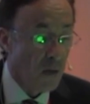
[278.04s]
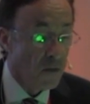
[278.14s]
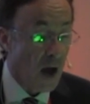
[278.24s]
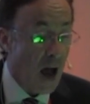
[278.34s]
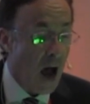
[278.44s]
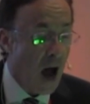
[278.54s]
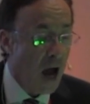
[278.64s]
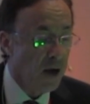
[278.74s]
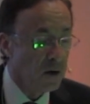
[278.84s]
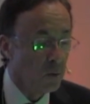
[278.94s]
The
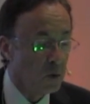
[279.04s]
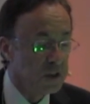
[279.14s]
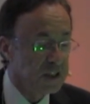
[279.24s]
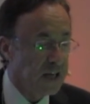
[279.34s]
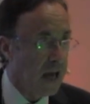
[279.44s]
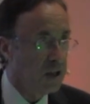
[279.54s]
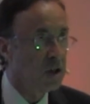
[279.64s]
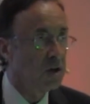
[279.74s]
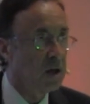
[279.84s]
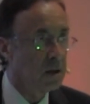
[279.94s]
iron will
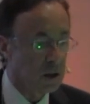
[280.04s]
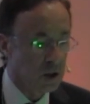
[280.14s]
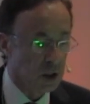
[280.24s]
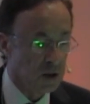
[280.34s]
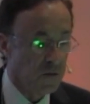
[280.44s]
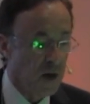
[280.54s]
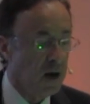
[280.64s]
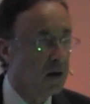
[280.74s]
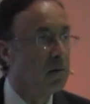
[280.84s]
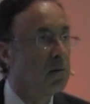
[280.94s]
saturate the
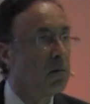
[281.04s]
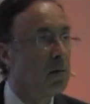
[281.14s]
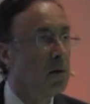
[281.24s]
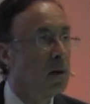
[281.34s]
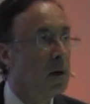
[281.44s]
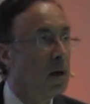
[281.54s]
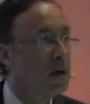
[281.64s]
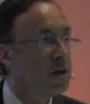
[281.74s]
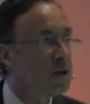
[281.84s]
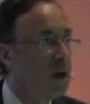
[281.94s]
transferrin
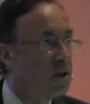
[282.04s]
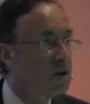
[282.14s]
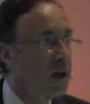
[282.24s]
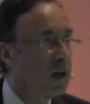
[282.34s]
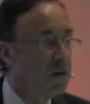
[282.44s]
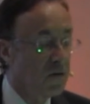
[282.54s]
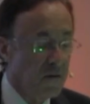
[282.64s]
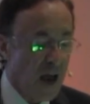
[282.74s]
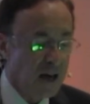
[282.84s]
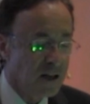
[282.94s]
such that, in
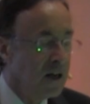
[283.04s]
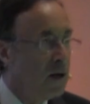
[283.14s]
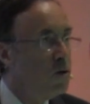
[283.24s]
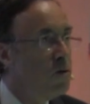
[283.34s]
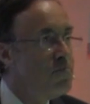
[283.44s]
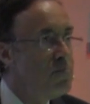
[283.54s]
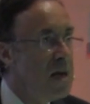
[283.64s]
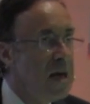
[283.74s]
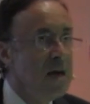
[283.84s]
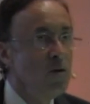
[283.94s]
fact, you may
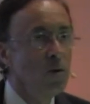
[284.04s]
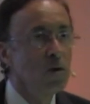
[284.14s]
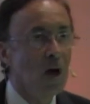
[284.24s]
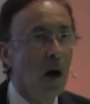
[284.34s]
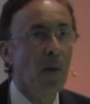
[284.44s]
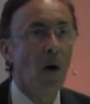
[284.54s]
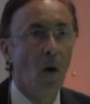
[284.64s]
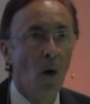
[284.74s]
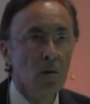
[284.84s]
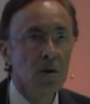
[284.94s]
use up
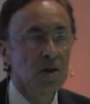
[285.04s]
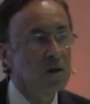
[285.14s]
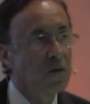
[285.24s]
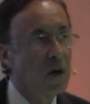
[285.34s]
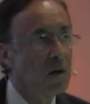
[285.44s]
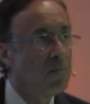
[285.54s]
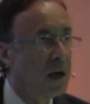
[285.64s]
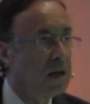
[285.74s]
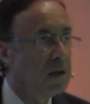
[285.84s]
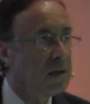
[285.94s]
all the transferrin
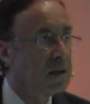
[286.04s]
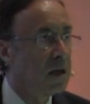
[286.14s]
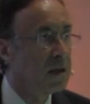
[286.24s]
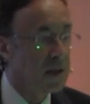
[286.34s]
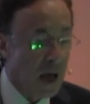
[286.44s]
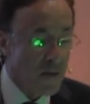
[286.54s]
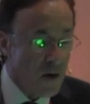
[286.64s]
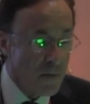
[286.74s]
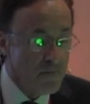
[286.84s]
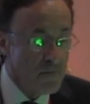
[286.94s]
binding sites.
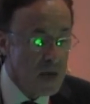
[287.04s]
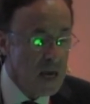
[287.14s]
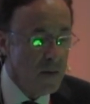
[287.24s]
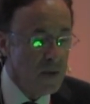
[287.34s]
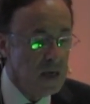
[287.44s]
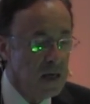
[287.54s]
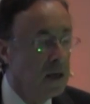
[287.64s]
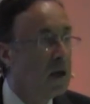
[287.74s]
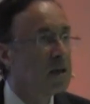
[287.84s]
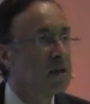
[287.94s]
There may be
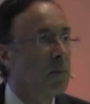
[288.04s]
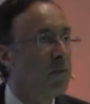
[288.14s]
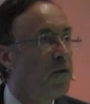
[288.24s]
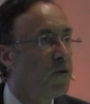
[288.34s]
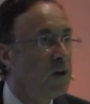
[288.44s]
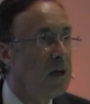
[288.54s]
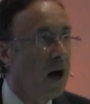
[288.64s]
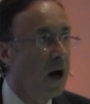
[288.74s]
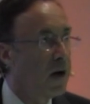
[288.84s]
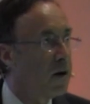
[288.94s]
some free
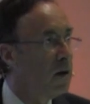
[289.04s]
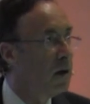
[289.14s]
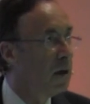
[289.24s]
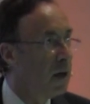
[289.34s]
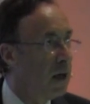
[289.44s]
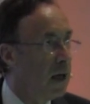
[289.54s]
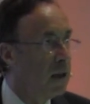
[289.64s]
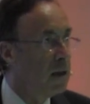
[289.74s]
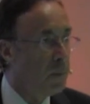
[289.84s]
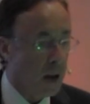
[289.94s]
iron
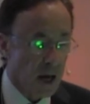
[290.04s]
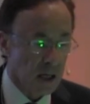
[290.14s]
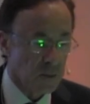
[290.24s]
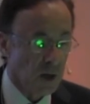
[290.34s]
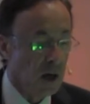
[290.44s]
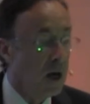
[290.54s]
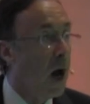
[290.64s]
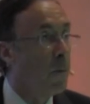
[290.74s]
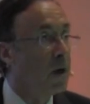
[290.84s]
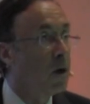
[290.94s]
in the plasma,
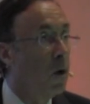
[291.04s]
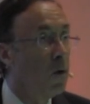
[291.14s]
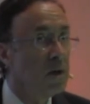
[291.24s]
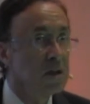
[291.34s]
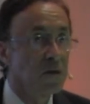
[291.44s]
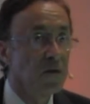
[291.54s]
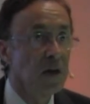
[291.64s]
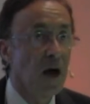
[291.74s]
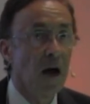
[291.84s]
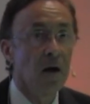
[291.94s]
and we call this free
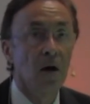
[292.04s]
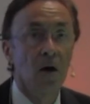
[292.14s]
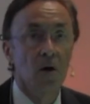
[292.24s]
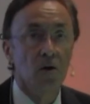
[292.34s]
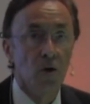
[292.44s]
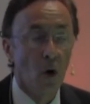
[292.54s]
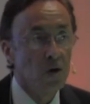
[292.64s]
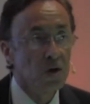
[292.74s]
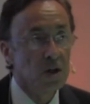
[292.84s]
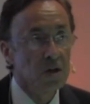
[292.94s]
iron
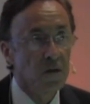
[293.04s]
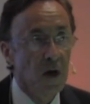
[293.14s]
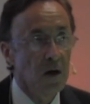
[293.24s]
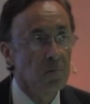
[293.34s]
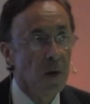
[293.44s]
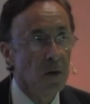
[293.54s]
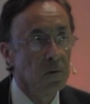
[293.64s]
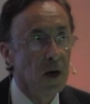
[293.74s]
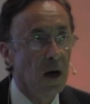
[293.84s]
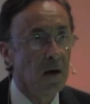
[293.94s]
non-transferrin bound
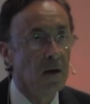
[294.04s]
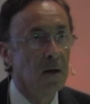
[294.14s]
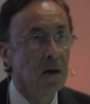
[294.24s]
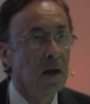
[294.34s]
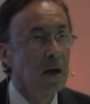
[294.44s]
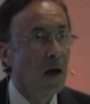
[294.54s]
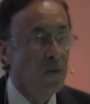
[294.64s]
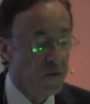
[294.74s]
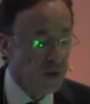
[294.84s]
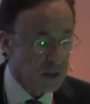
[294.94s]
iron. And
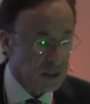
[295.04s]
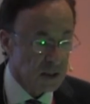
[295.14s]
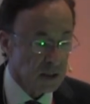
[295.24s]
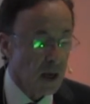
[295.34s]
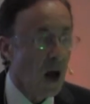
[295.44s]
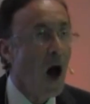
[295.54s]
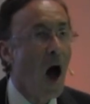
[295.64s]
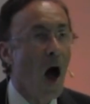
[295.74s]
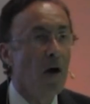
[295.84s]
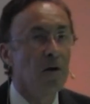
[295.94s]
this
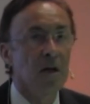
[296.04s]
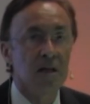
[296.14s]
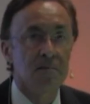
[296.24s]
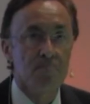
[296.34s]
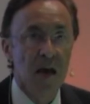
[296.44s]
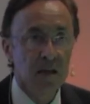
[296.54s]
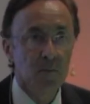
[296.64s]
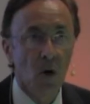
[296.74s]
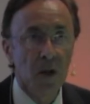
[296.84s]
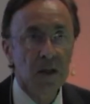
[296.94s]
iron is
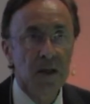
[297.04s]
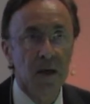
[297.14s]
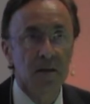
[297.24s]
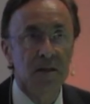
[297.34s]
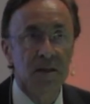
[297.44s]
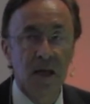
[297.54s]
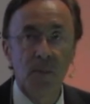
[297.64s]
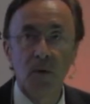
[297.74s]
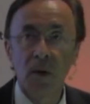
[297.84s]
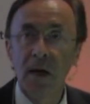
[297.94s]
metabolically
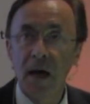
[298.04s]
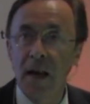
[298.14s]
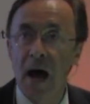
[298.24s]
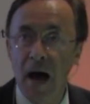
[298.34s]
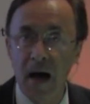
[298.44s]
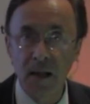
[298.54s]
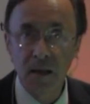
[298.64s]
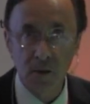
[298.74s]
unstable and highly